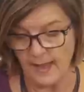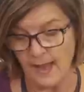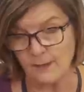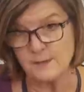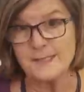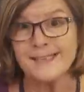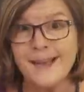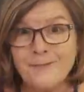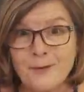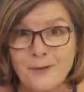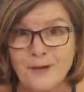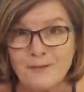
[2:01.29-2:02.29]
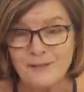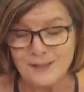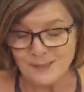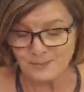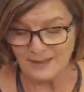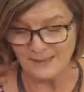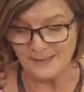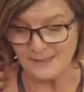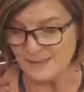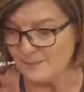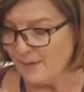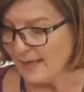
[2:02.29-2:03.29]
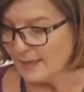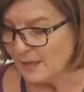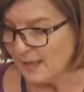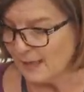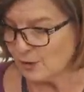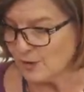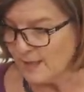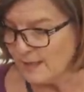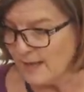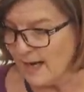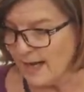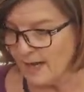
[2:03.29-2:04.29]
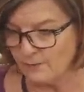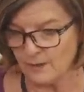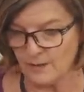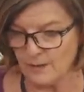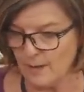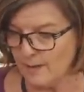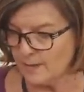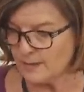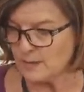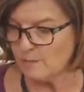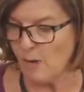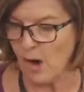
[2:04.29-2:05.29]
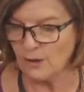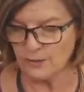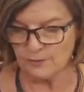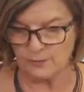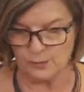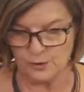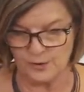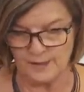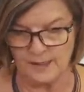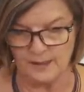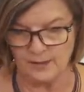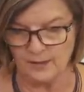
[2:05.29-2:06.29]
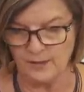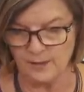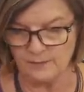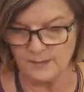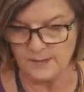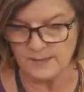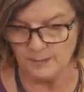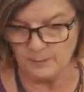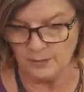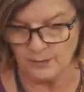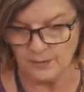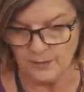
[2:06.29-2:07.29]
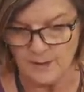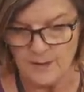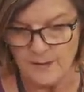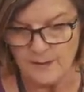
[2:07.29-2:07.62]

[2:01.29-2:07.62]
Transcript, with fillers: have several of these pieces in my collection. I have a, a smaller version here of a similar